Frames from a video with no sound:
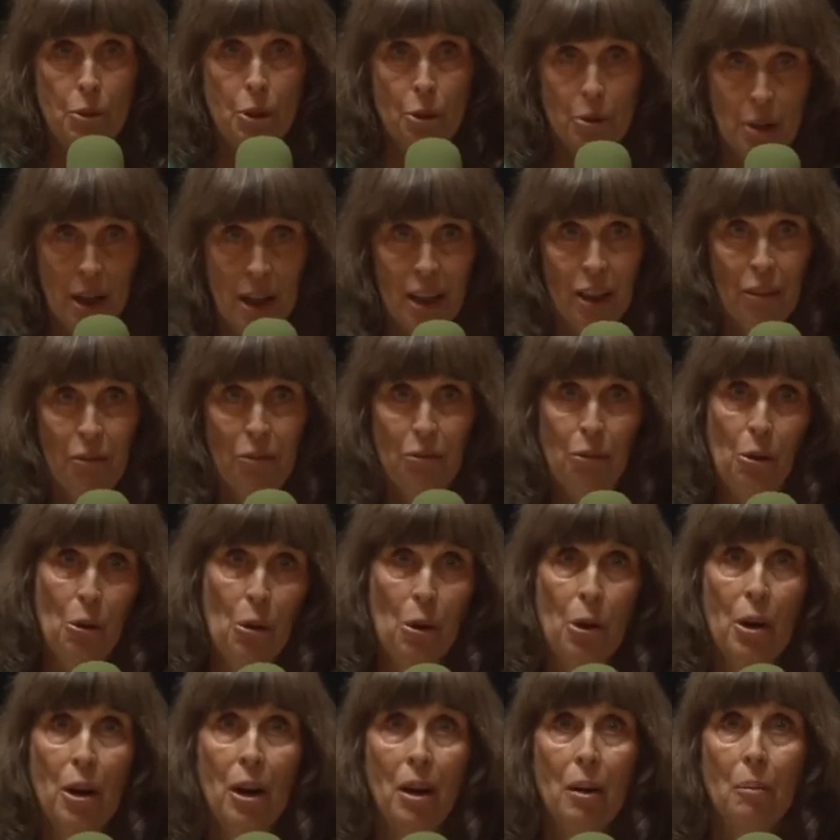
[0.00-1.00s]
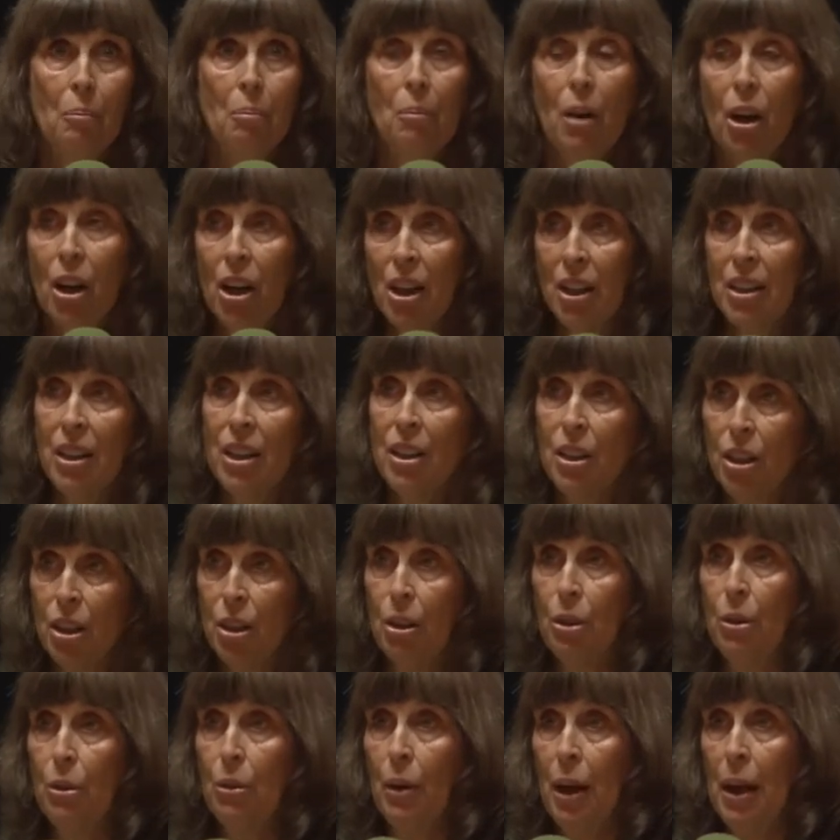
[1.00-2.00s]
created for, marketed
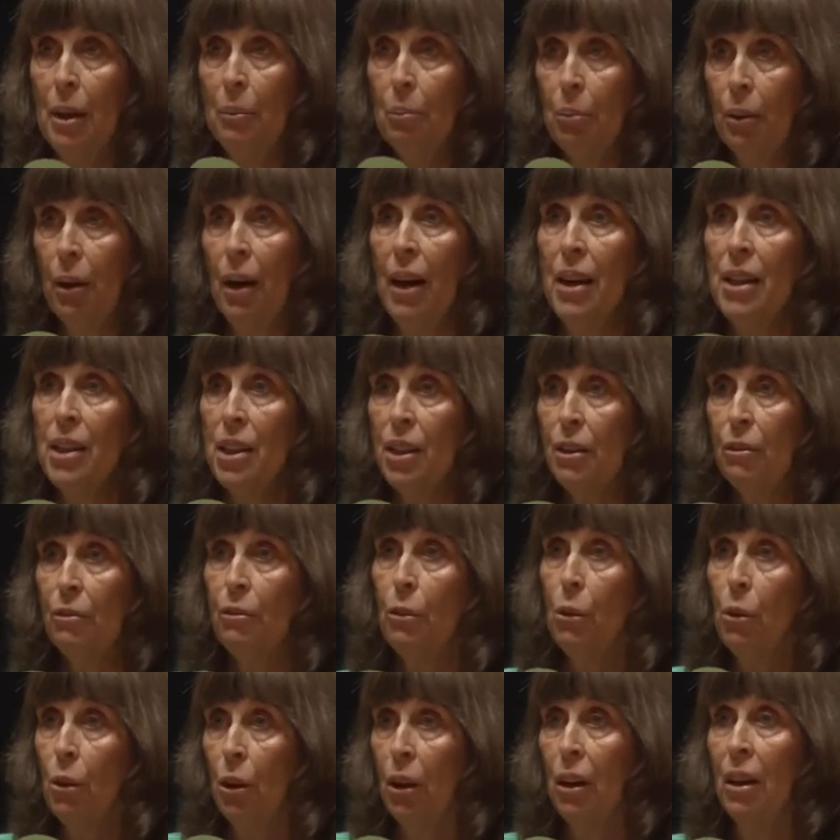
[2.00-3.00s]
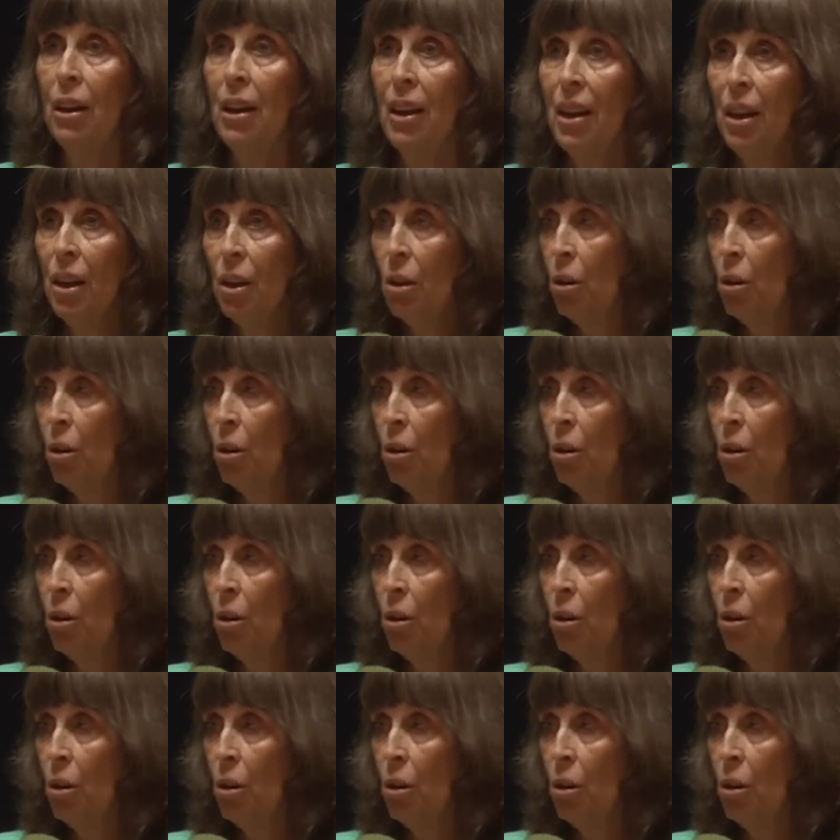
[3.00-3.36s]
to, and priced for